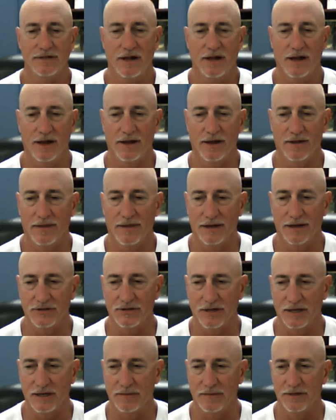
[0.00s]
They
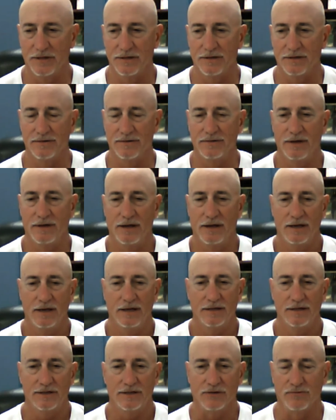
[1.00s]
seem to
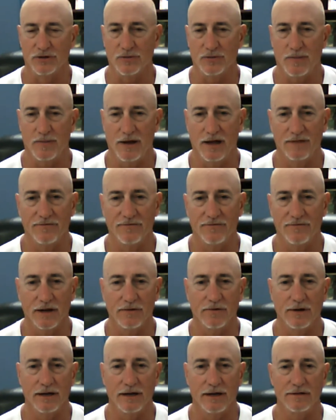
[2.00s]
respond very
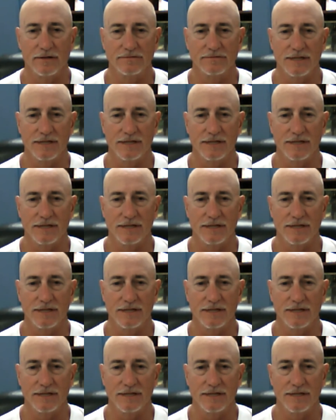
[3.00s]
well.